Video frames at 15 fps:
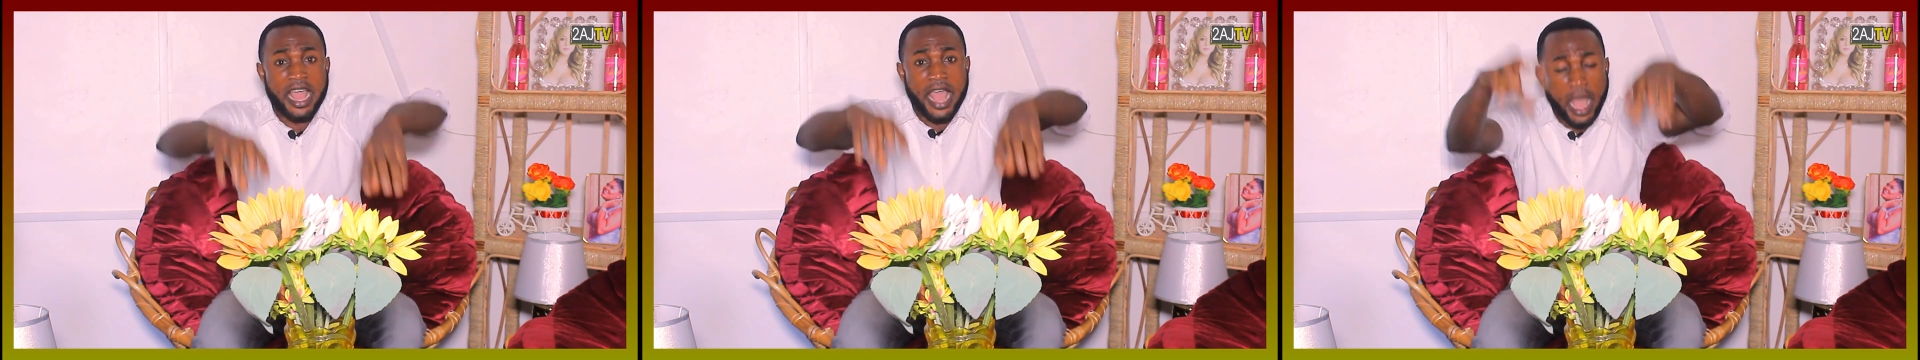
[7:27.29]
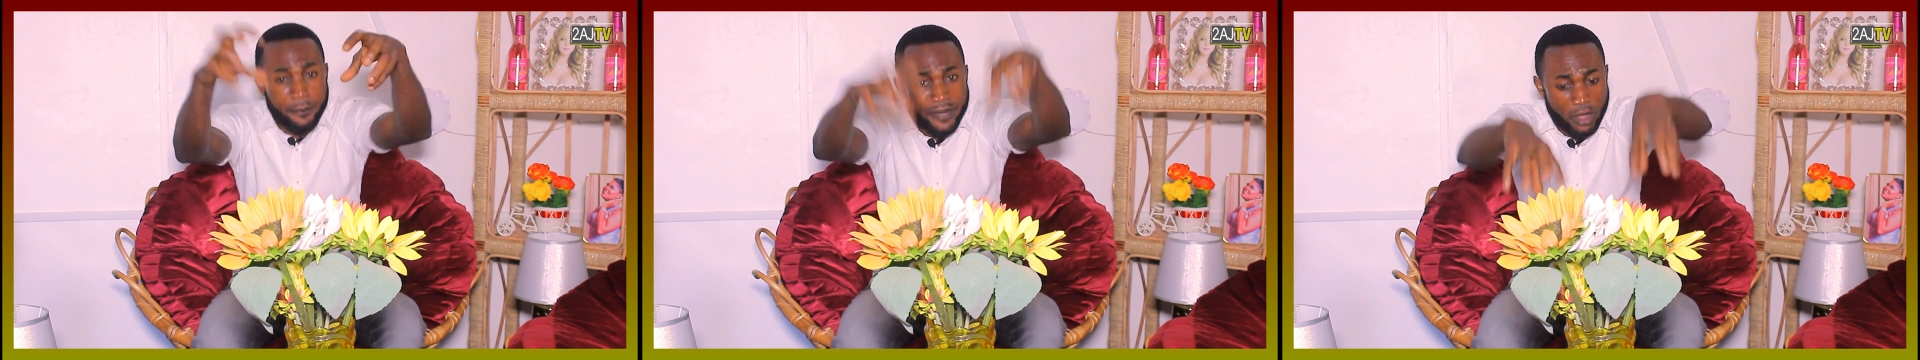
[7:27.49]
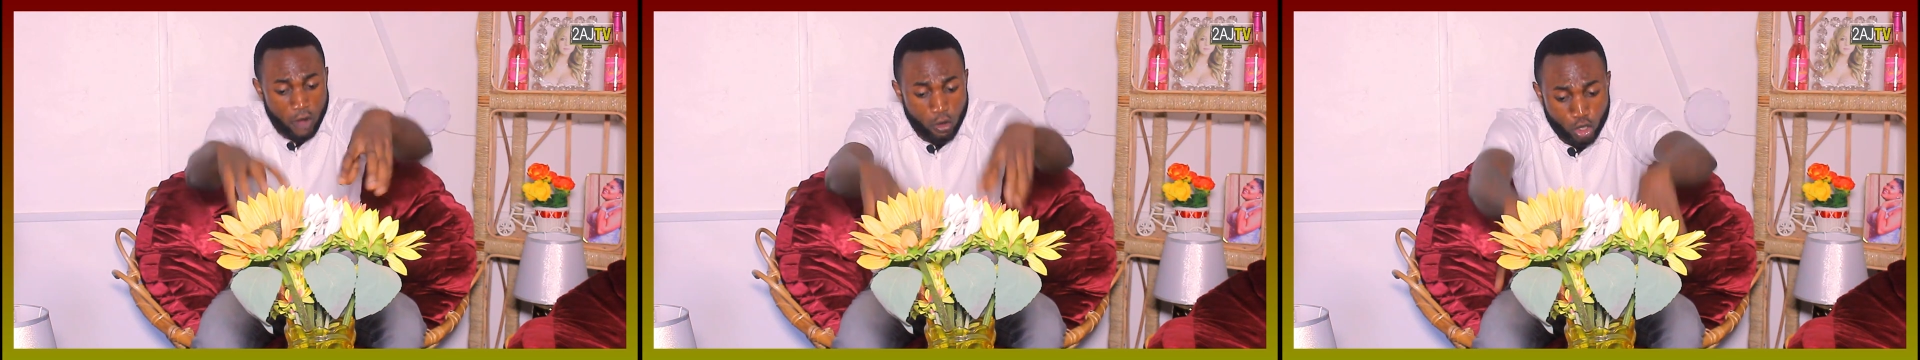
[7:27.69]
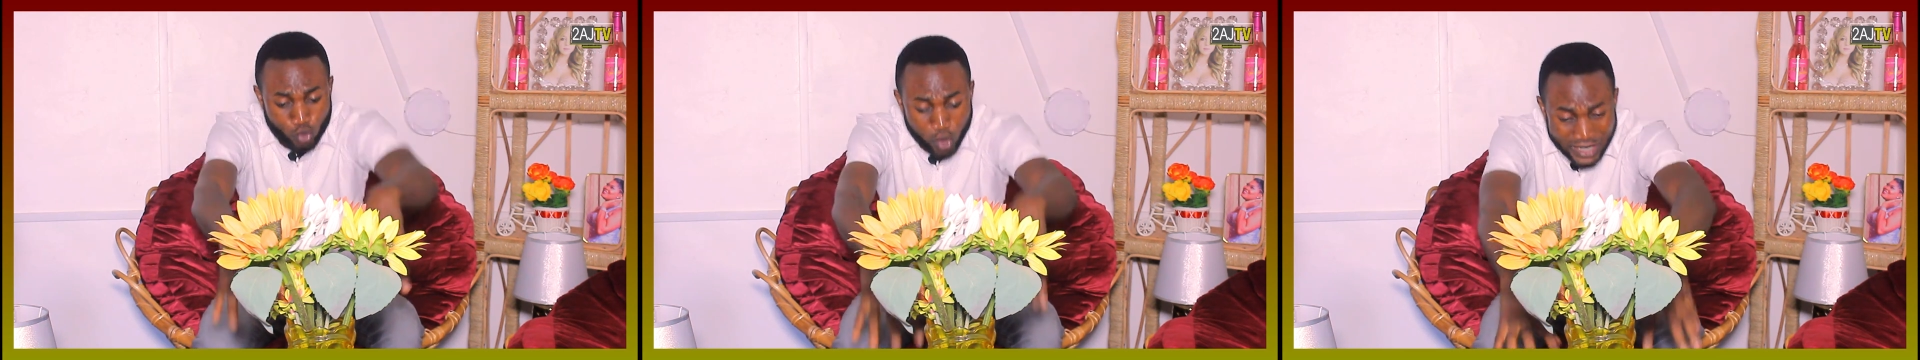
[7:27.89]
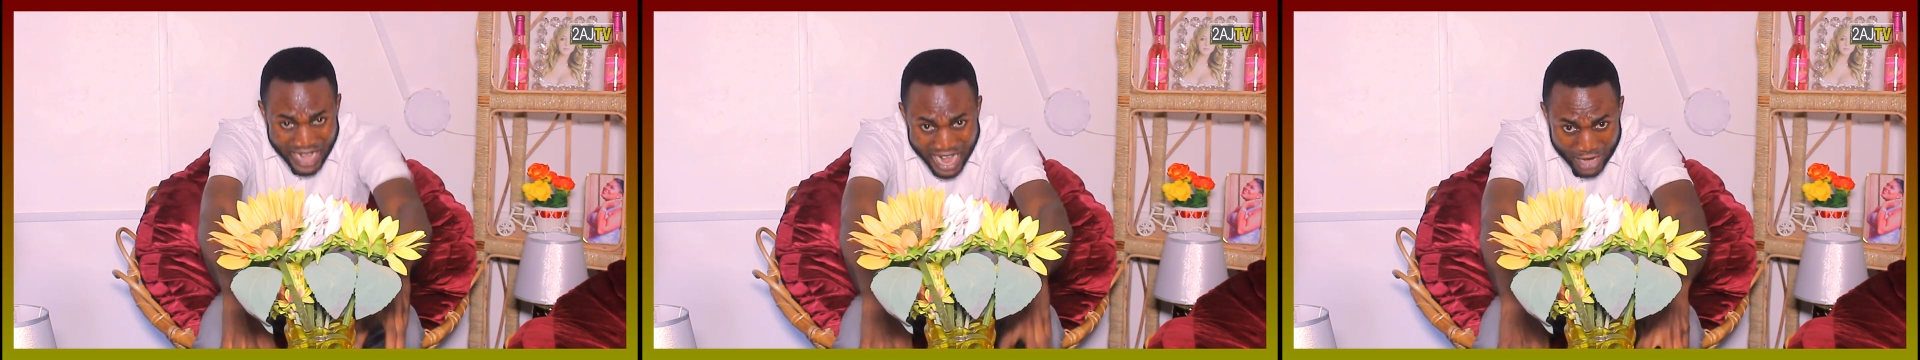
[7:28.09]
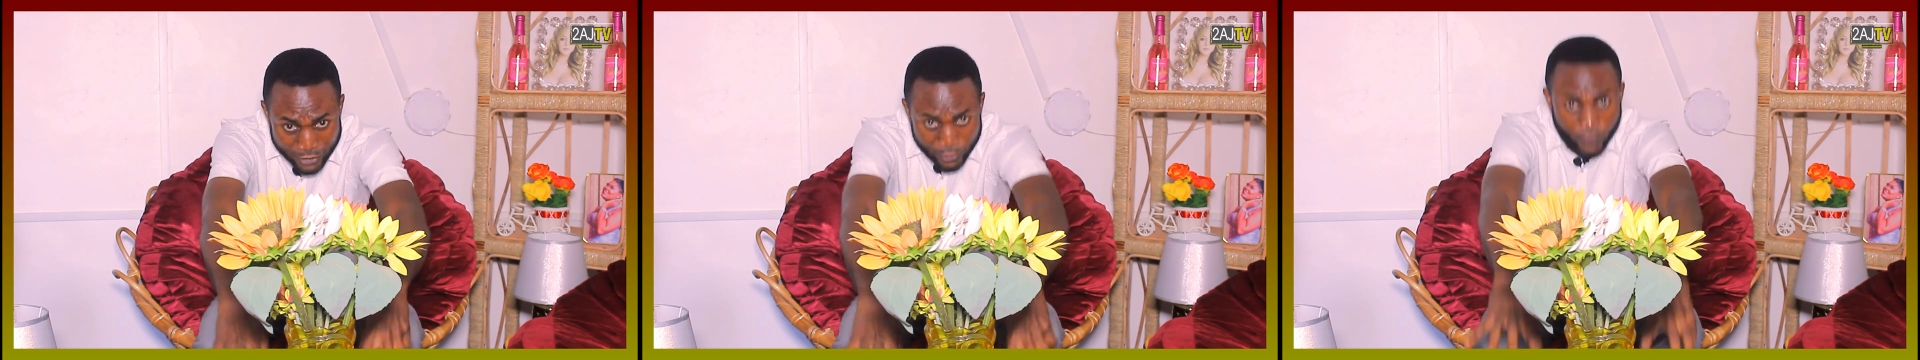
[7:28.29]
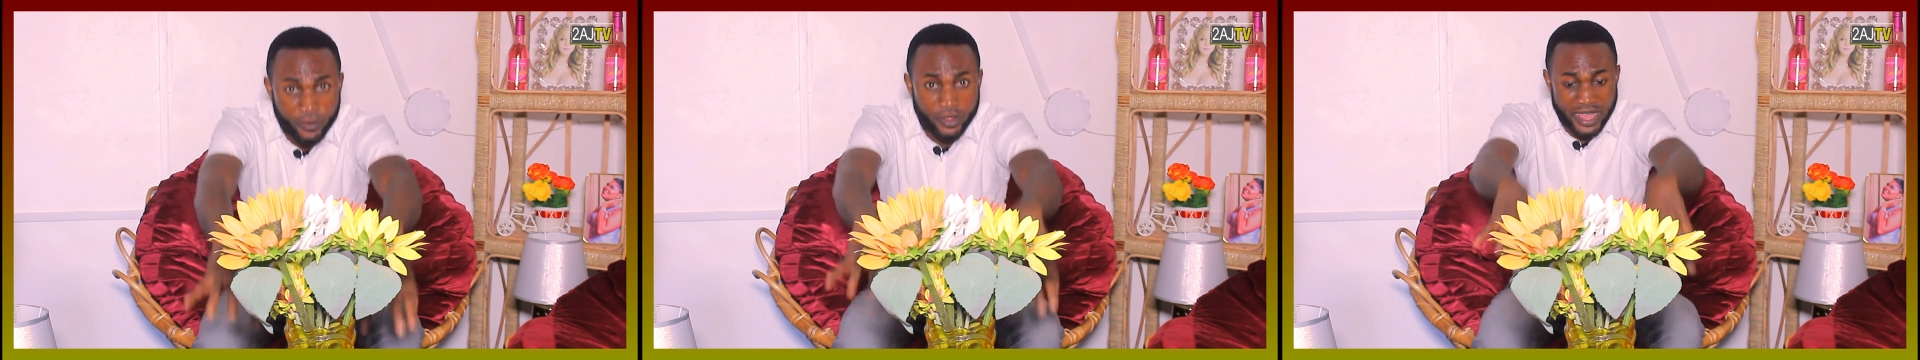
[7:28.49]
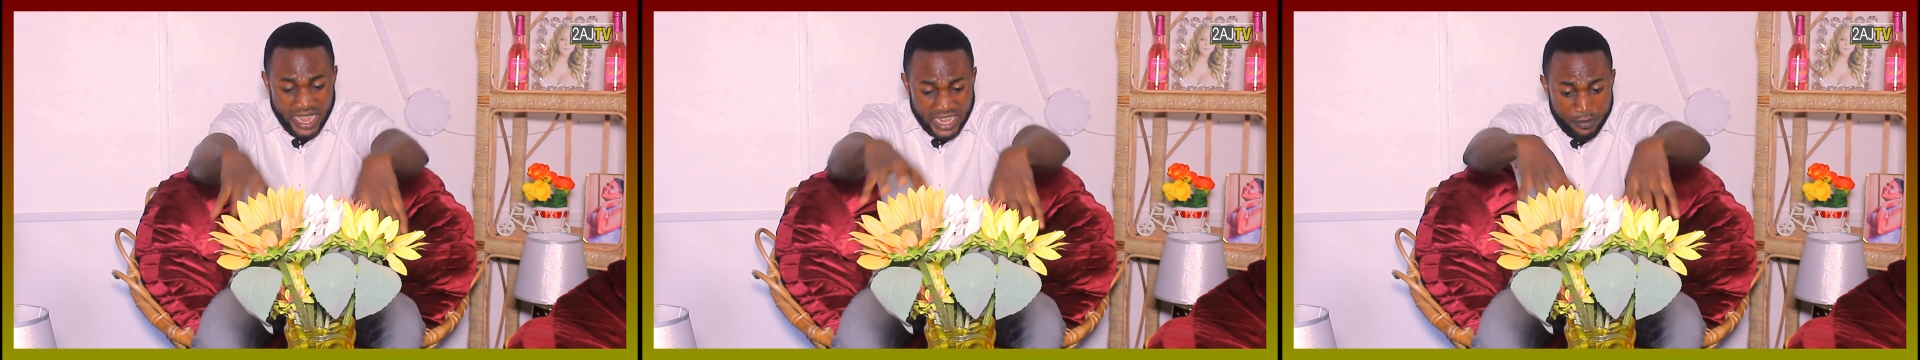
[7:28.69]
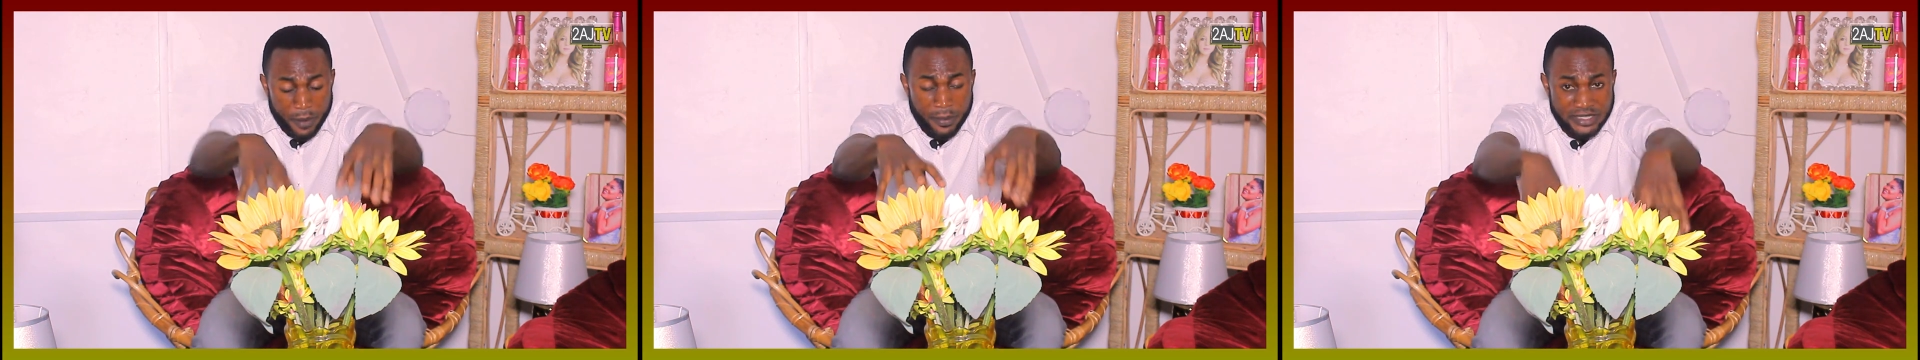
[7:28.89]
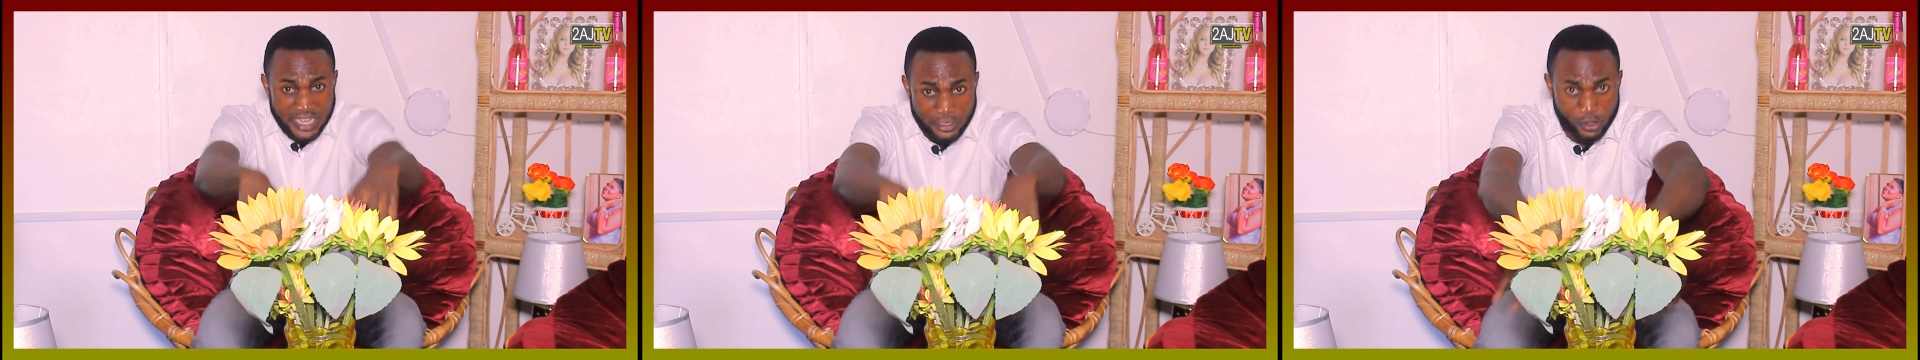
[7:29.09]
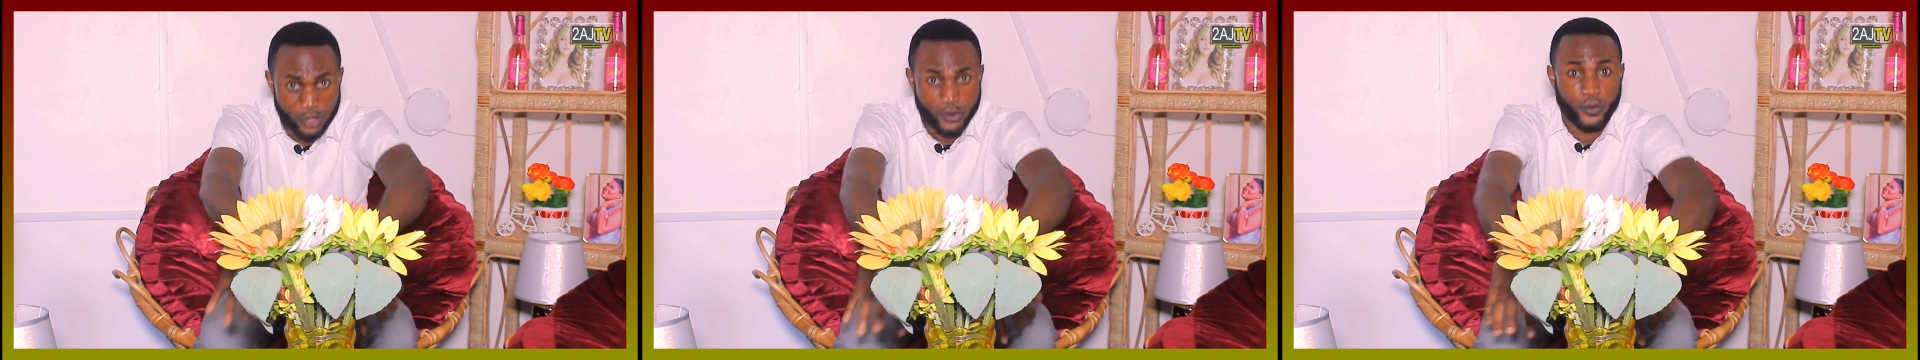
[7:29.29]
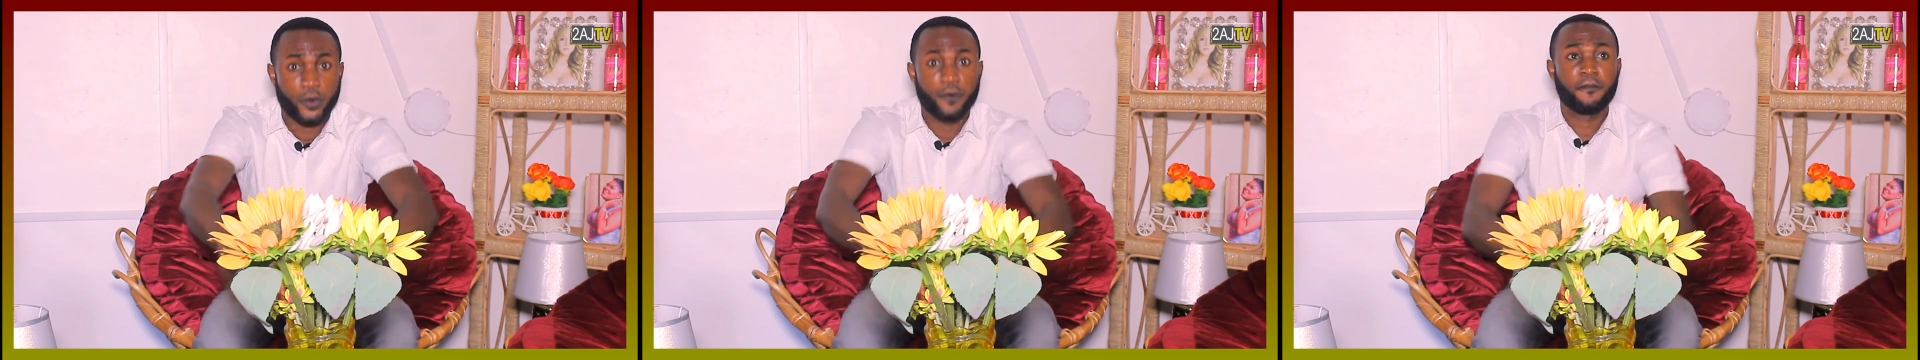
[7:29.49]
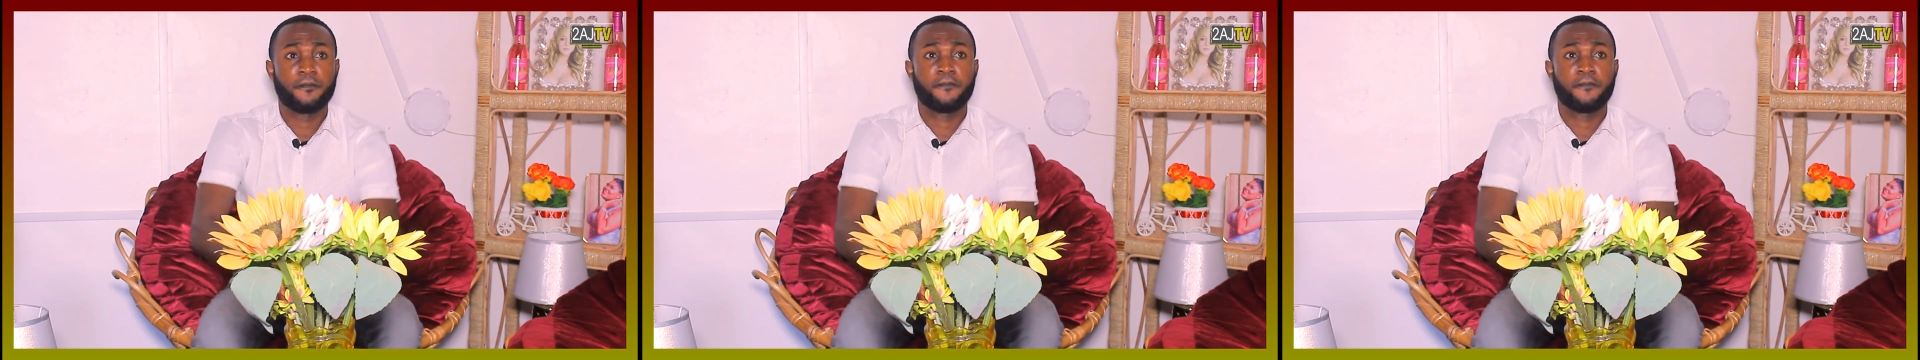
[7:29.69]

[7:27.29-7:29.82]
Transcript: I mean, I'm going to talk to and the baby says, what